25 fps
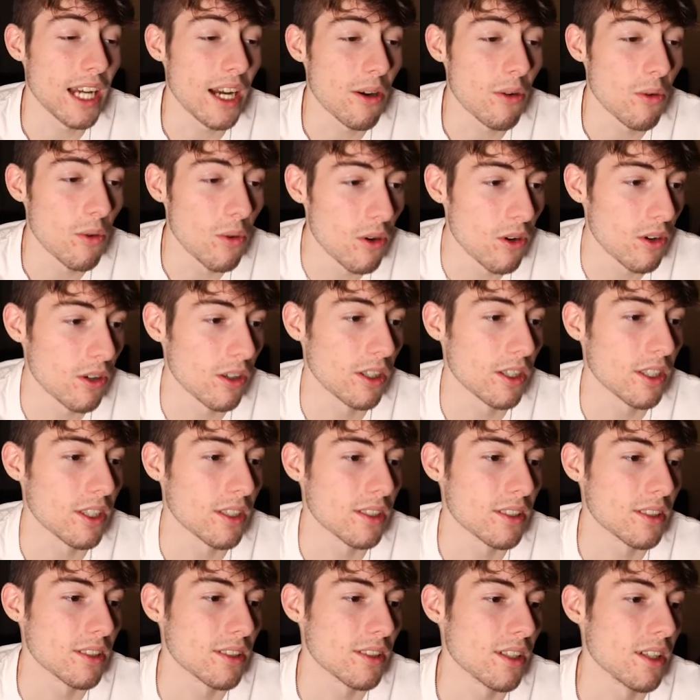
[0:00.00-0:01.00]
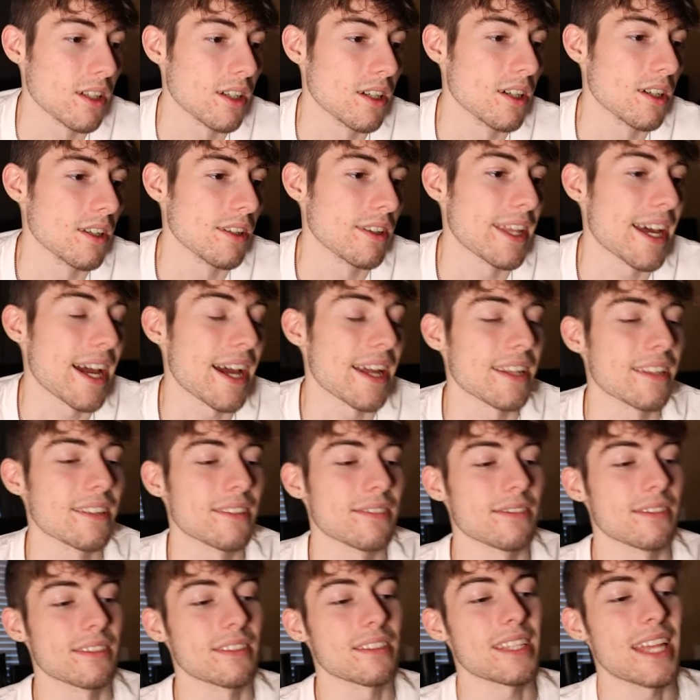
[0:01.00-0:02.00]
War.
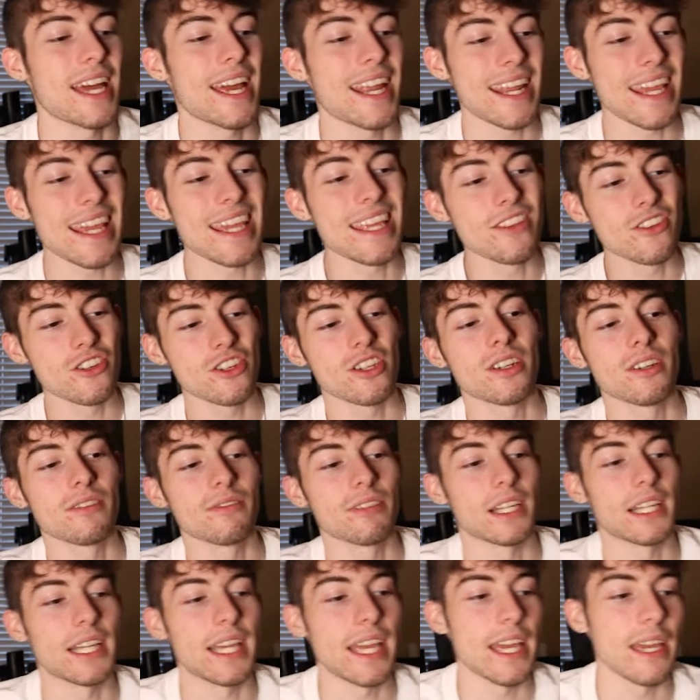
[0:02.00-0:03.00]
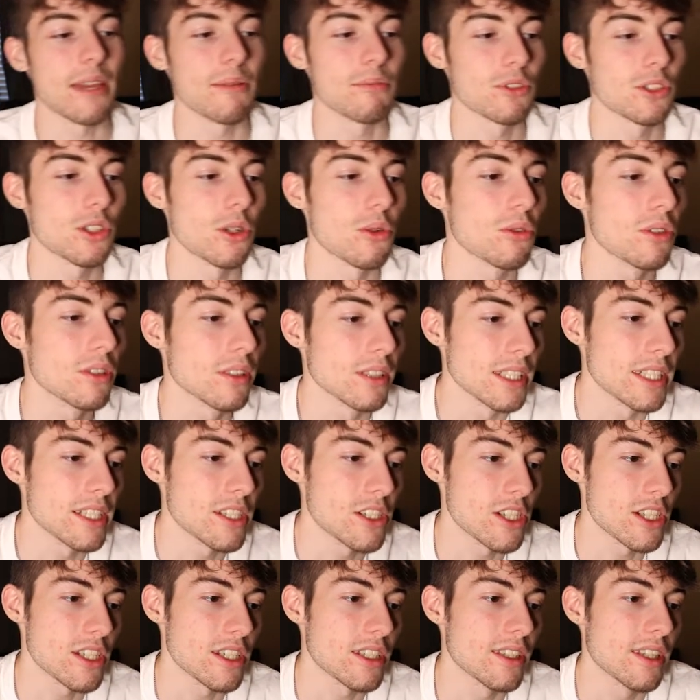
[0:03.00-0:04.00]
That engine of a game, so
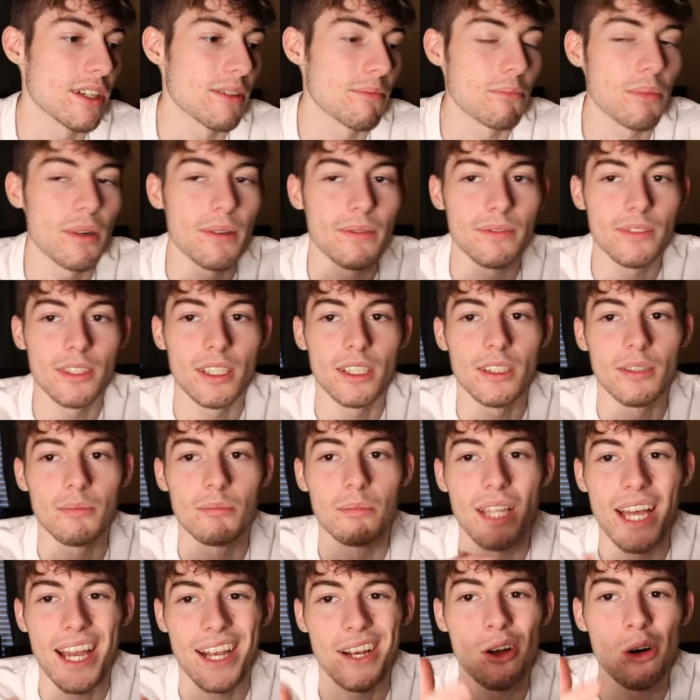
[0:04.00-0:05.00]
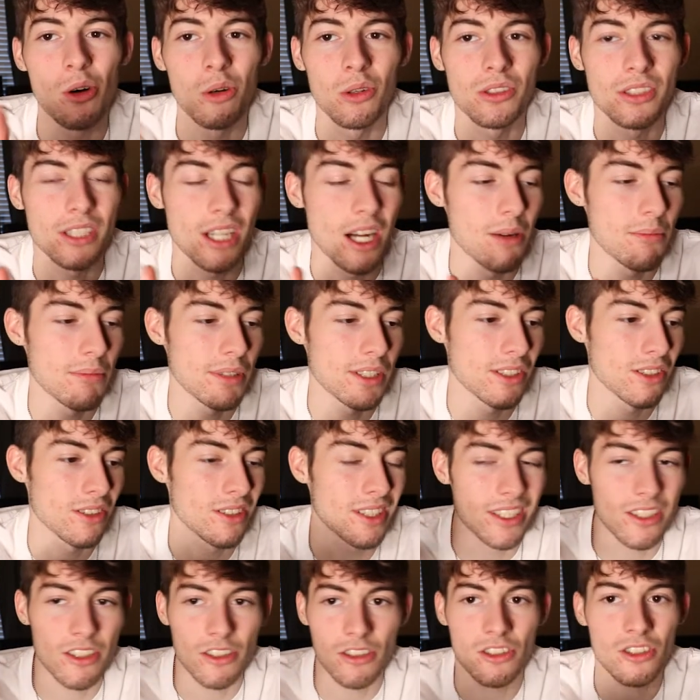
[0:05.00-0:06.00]
glitchy. The black hole zombies, you know,
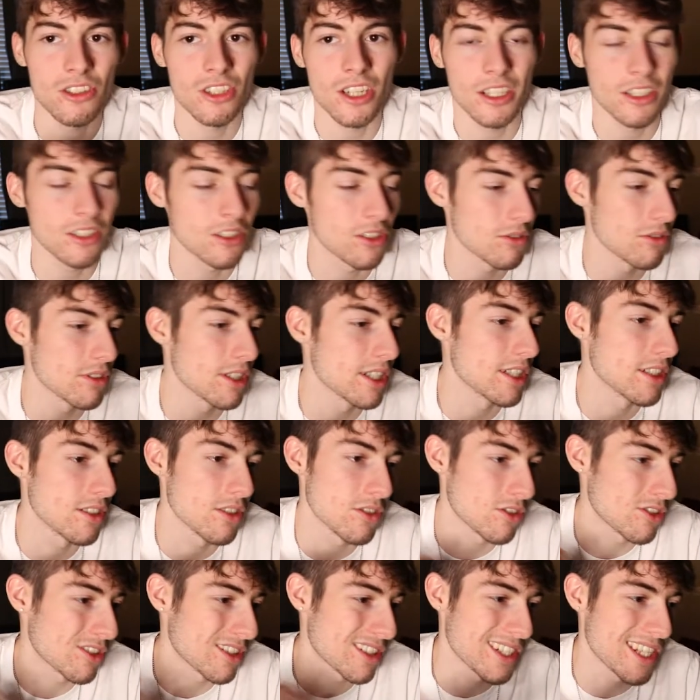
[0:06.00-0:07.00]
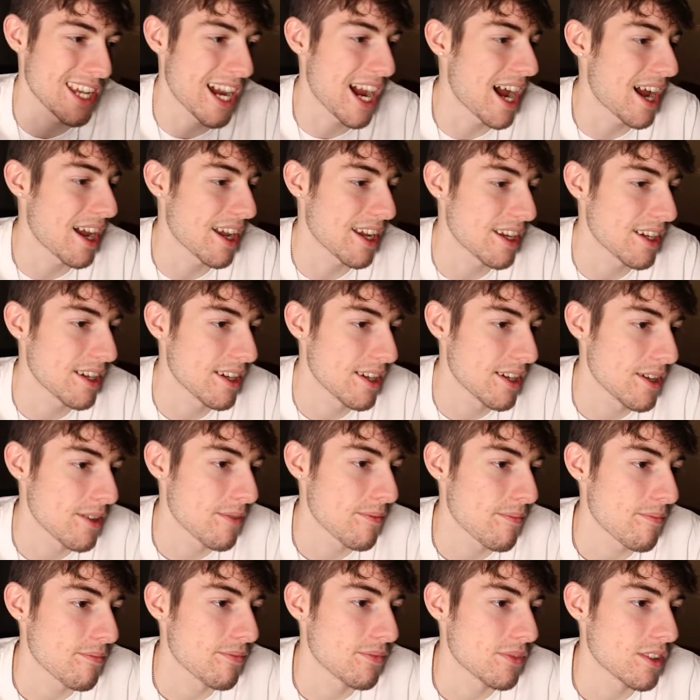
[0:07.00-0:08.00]
they just suck you in and you just die.
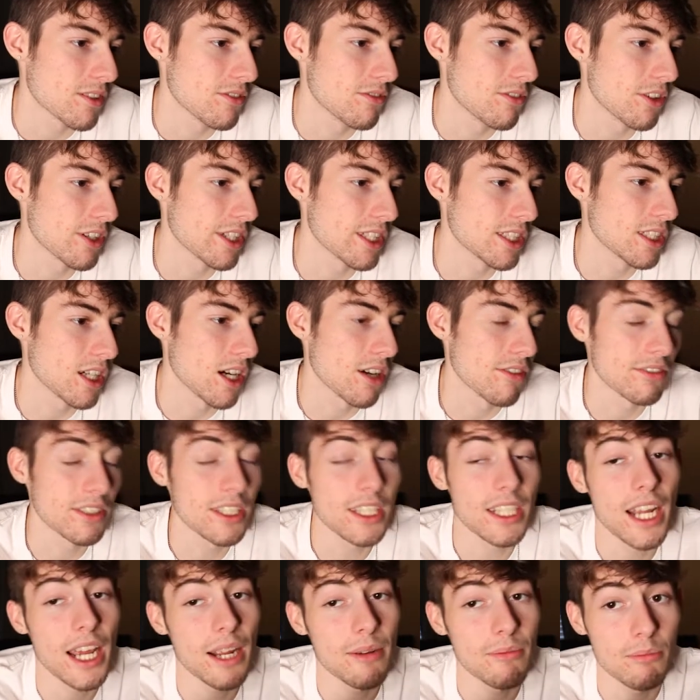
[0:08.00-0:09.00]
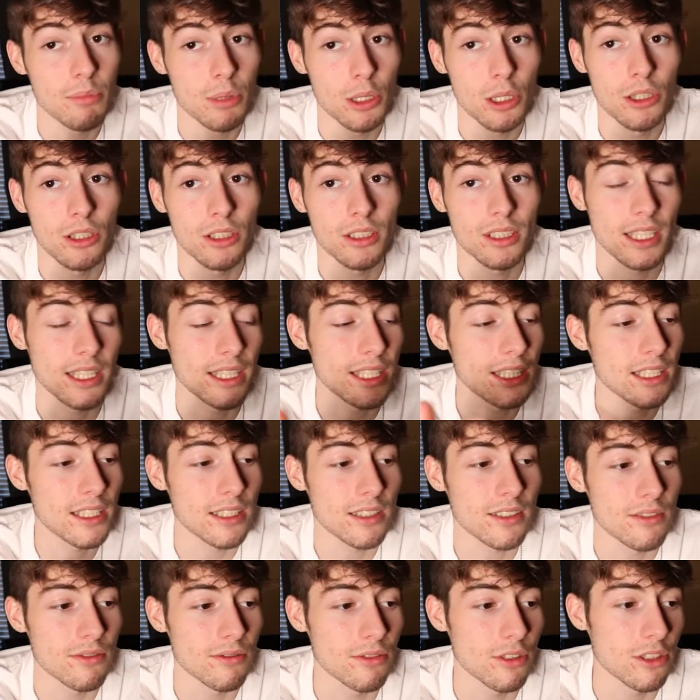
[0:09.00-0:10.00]
Very tough. Did have perks. I think
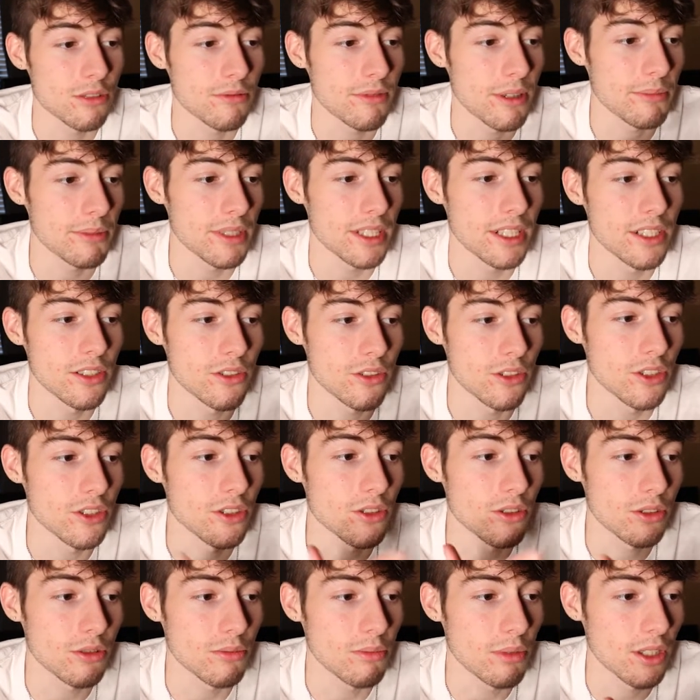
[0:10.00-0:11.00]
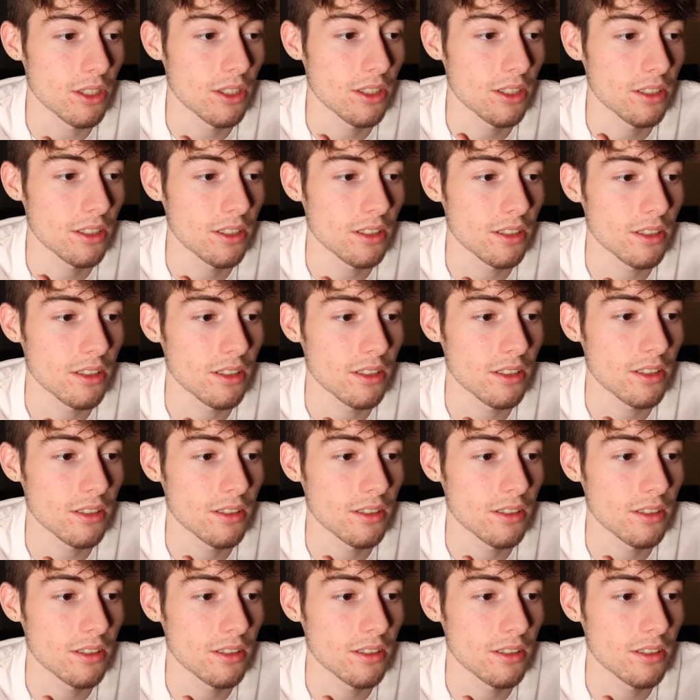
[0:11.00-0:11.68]
this is the first map that introduced perks.